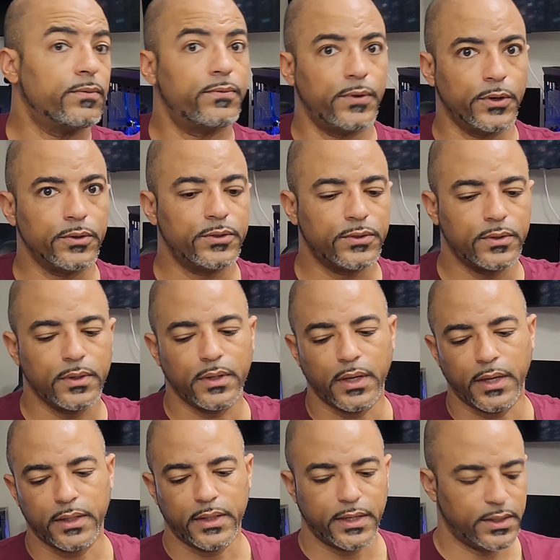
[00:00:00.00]
first
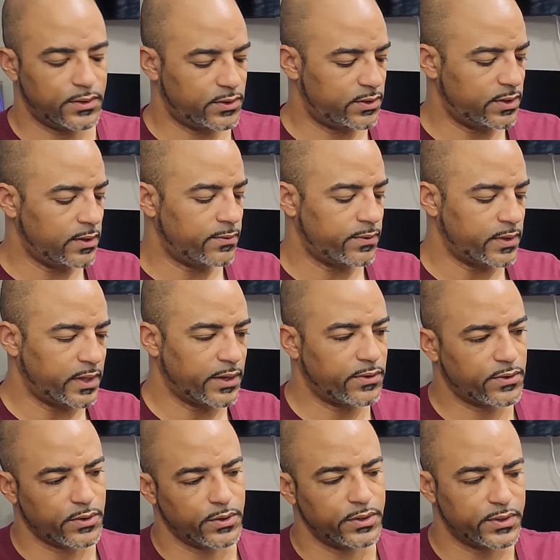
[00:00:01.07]
and let it sit for like
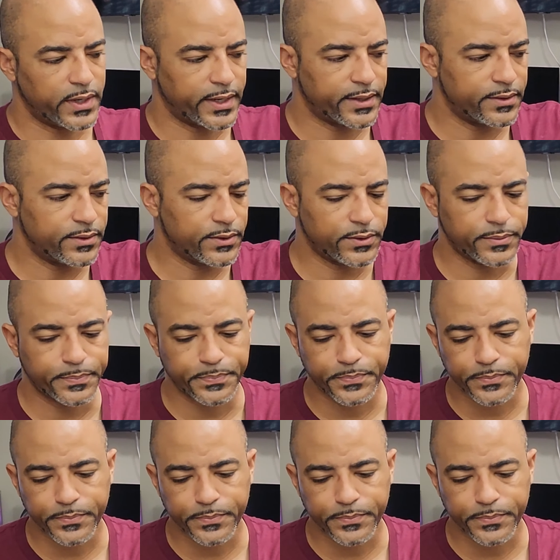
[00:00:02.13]
30 seconds.